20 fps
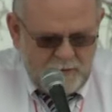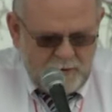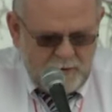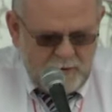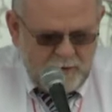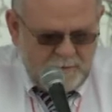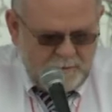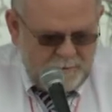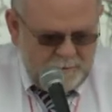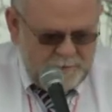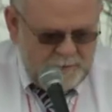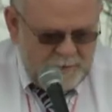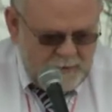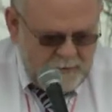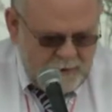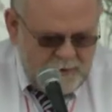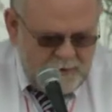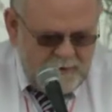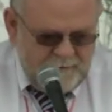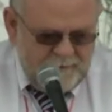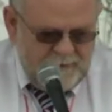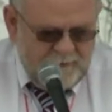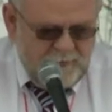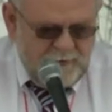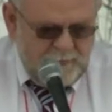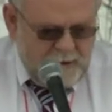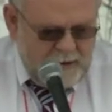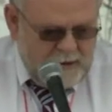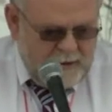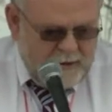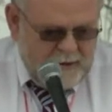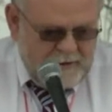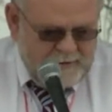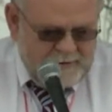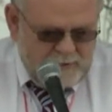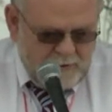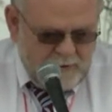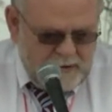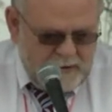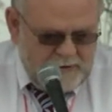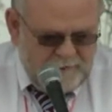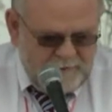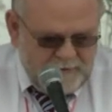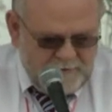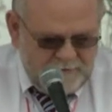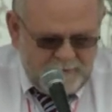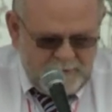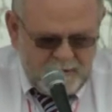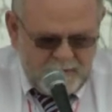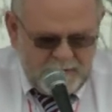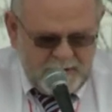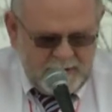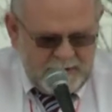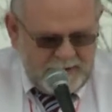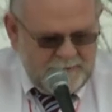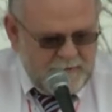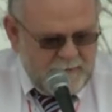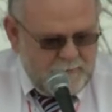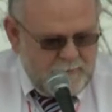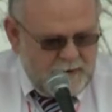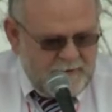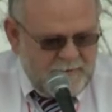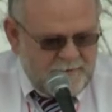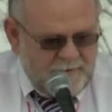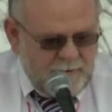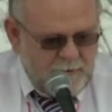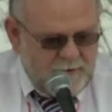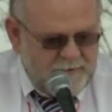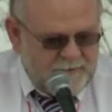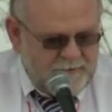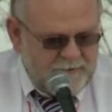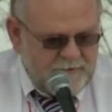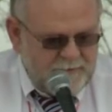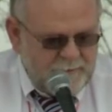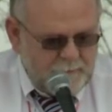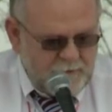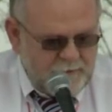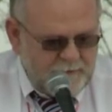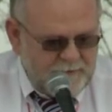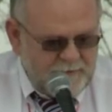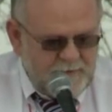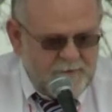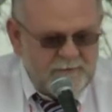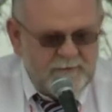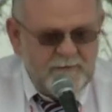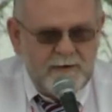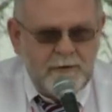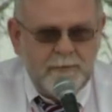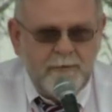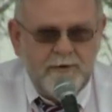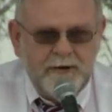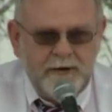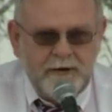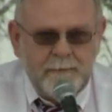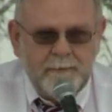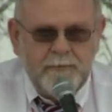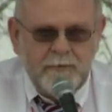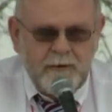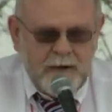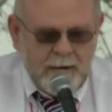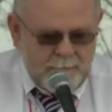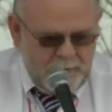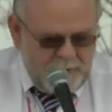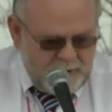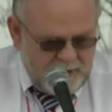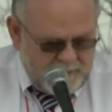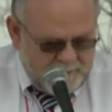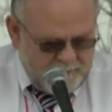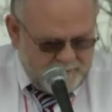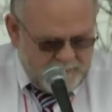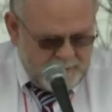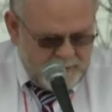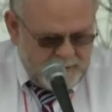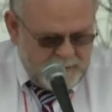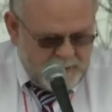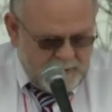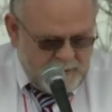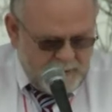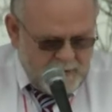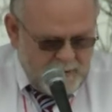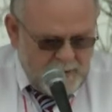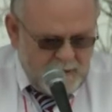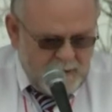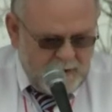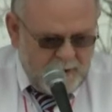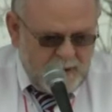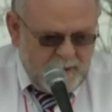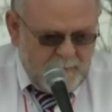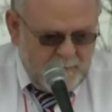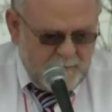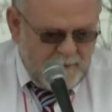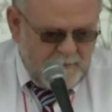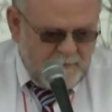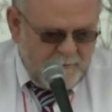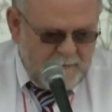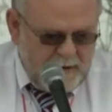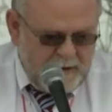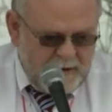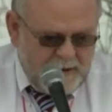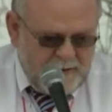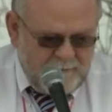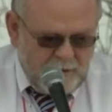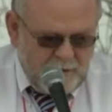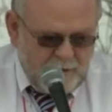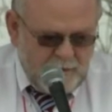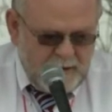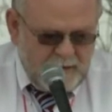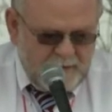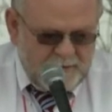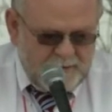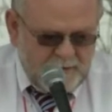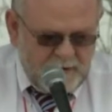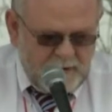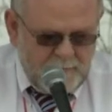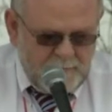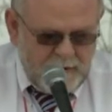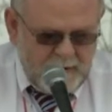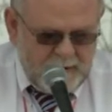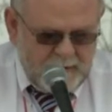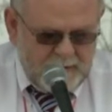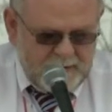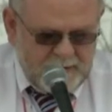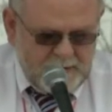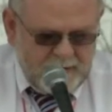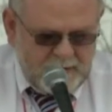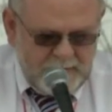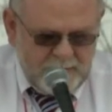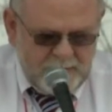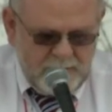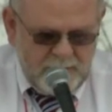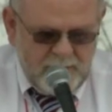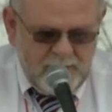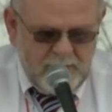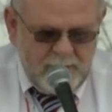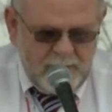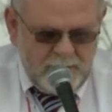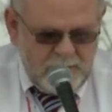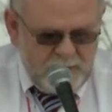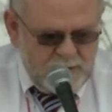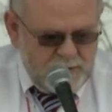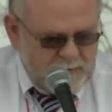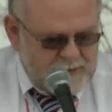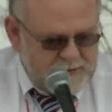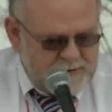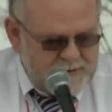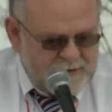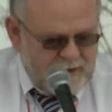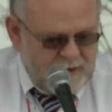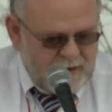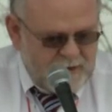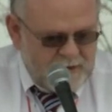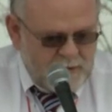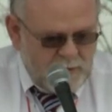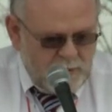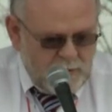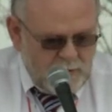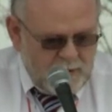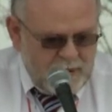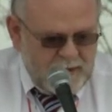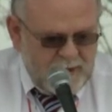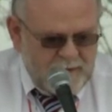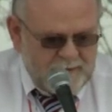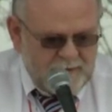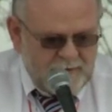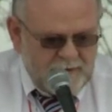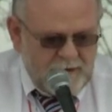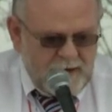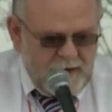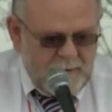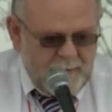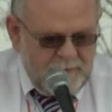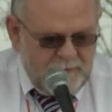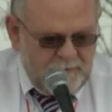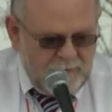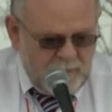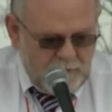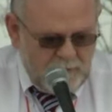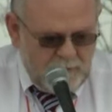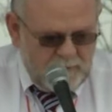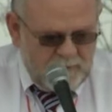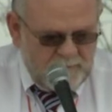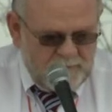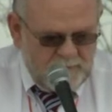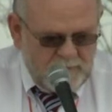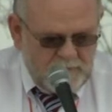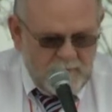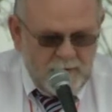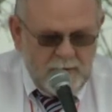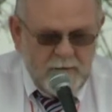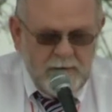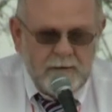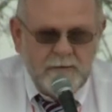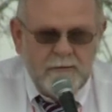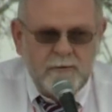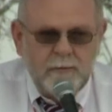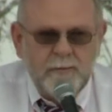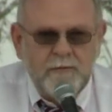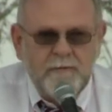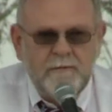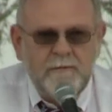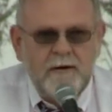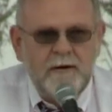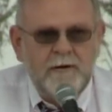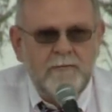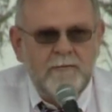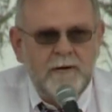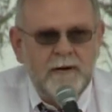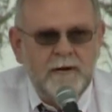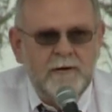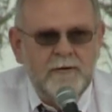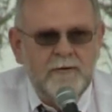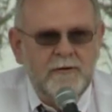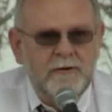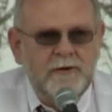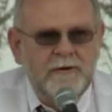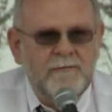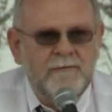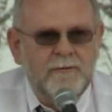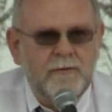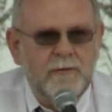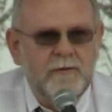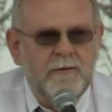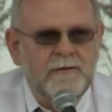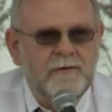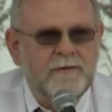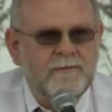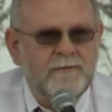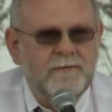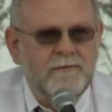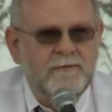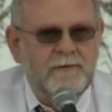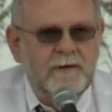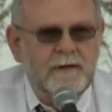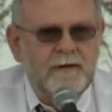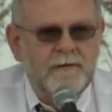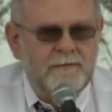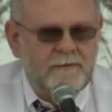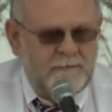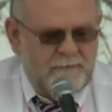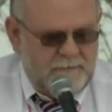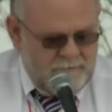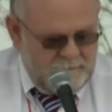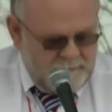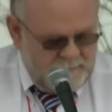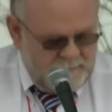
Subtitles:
wrote, "If every man has a right of defending, even by force, his person, his liberty, and property, a number of men have a right to combine together, to extend, to organize a common force, to provide regularly for this defense.